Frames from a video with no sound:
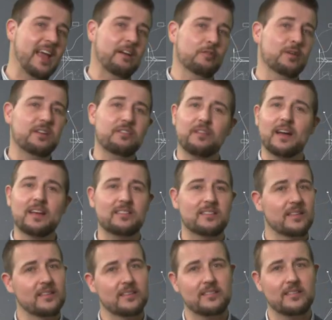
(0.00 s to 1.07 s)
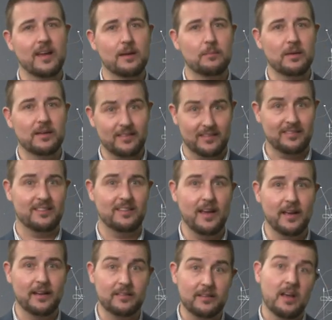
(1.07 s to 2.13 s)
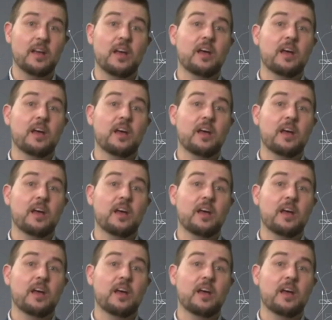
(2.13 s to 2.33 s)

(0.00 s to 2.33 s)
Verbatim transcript: every device to the same extent.